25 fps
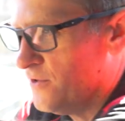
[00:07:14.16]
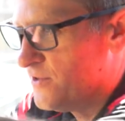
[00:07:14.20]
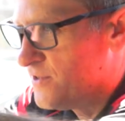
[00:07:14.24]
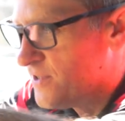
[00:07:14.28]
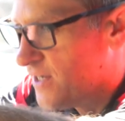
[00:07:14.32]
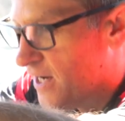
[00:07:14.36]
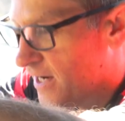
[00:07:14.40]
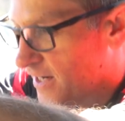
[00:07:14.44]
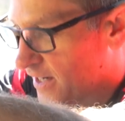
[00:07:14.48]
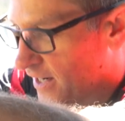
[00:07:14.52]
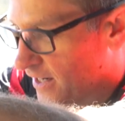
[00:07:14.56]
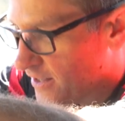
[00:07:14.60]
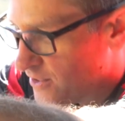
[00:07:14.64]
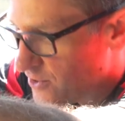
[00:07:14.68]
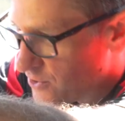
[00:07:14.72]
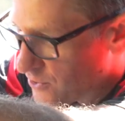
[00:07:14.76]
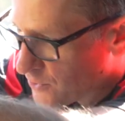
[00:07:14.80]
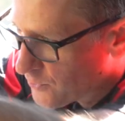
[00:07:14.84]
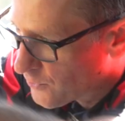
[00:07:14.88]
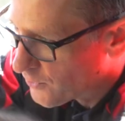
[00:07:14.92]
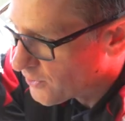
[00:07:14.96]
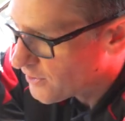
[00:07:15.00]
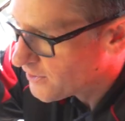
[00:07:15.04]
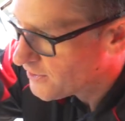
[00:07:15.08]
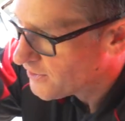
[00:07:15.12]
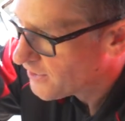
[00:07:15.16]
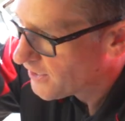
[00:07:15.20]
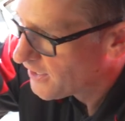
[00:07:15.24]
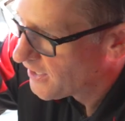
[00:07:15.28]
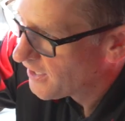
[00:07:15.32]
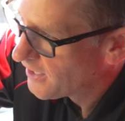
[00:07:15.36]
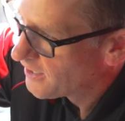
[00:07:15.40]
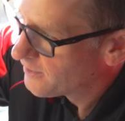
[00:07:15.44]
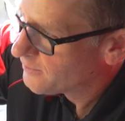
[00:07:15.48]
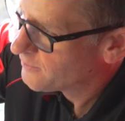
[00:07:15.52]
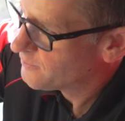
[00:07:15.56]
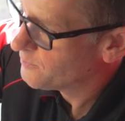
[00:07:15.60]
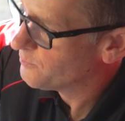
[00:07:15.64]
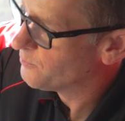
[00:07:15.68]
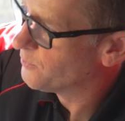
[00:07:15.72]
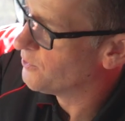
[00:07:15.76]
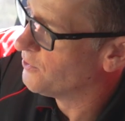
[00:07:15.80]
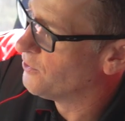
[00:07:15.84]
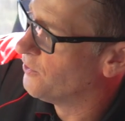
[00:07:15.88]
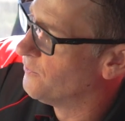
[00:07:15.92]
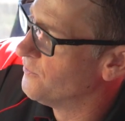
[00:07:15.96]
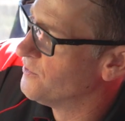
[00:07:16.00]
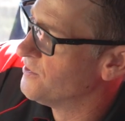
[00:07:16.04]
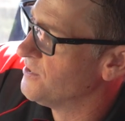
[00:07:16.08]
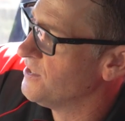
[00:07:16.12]
the Scan Gauge 3 there, but
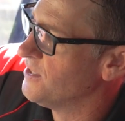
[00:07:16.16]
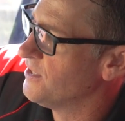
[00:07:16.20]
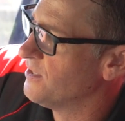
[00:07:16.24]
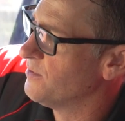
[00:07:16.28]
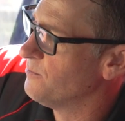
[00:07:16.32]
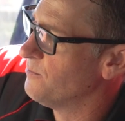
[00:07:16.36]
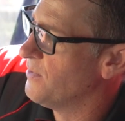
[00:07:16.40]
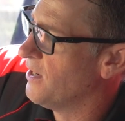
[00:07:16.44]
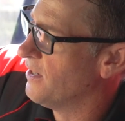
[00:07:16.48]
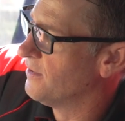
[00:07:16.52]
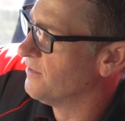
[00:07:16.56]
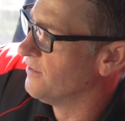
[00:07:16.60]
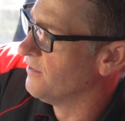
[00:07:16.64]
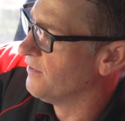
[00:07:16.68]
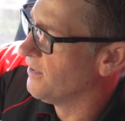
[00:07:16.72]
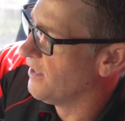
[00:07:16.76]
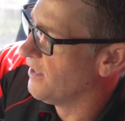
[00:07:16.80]
obviously you can mount it